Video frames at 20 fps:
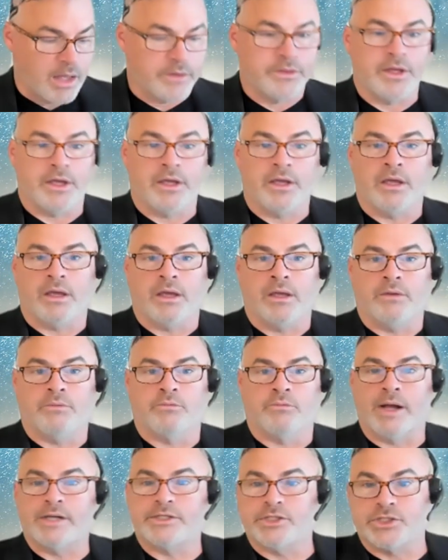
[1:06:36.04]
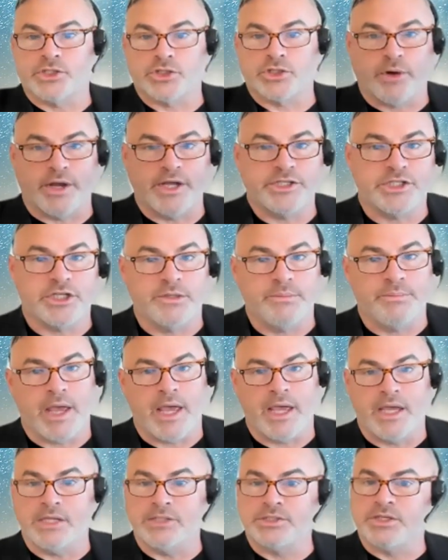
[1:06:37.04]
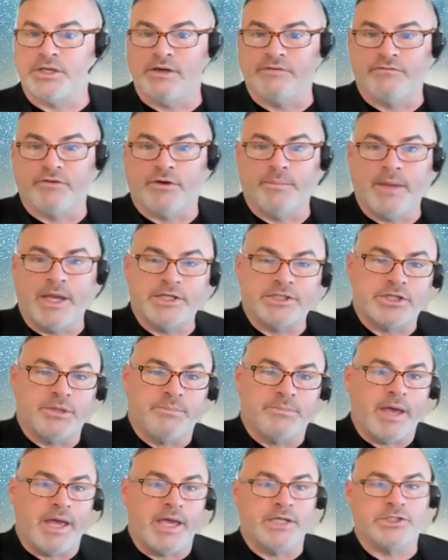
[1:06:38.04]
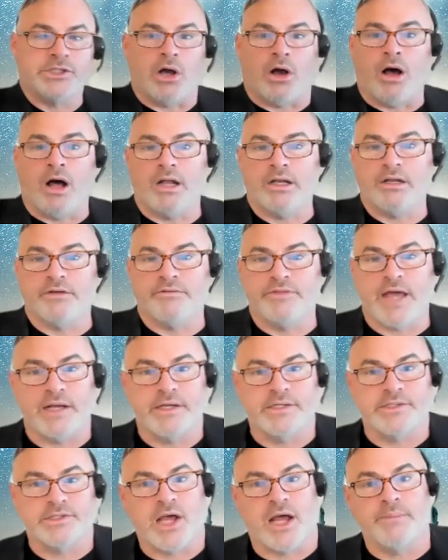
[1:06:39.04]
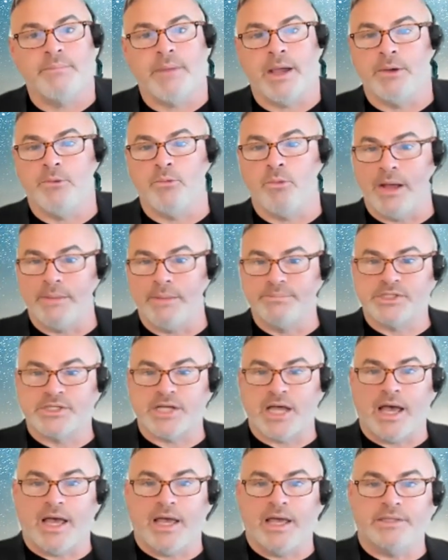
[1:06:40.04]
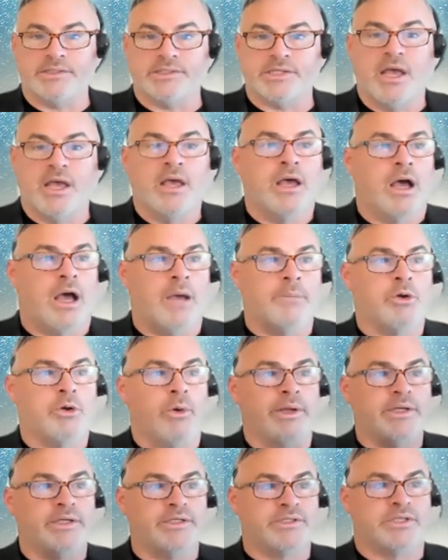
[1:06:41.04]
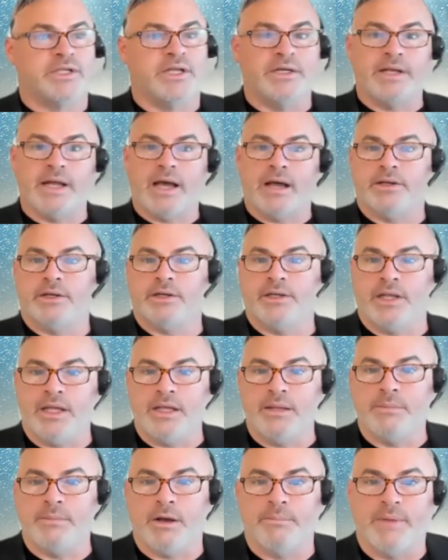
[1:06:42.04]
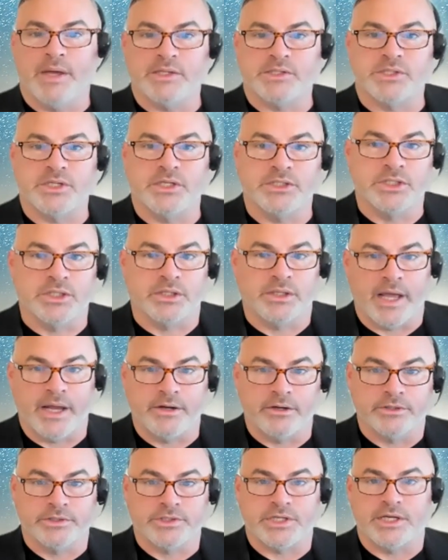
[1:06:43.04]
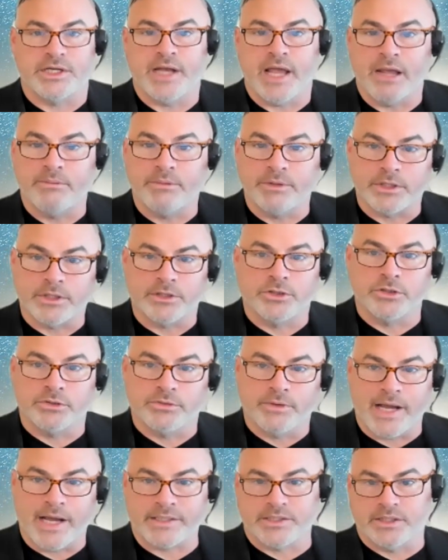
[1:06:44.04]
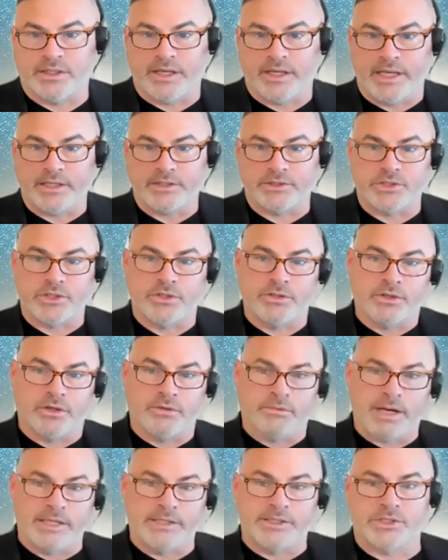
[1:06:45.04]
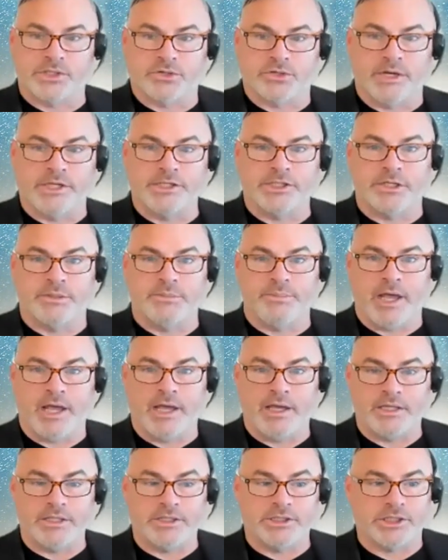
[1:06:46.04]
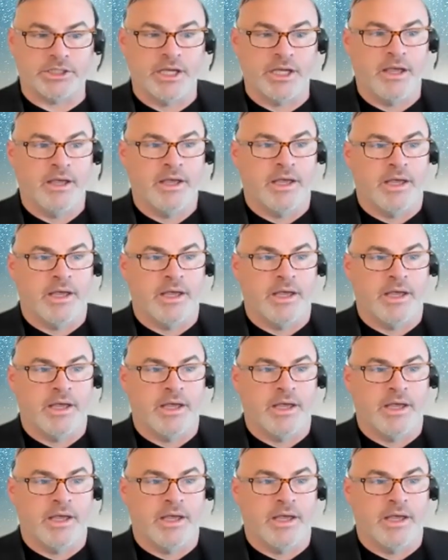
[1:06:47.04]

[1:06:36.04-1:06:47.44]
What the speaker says: The registration page, the information page, all of that is on my website. I'm going to send out an email message later today with a direct link to the registration page.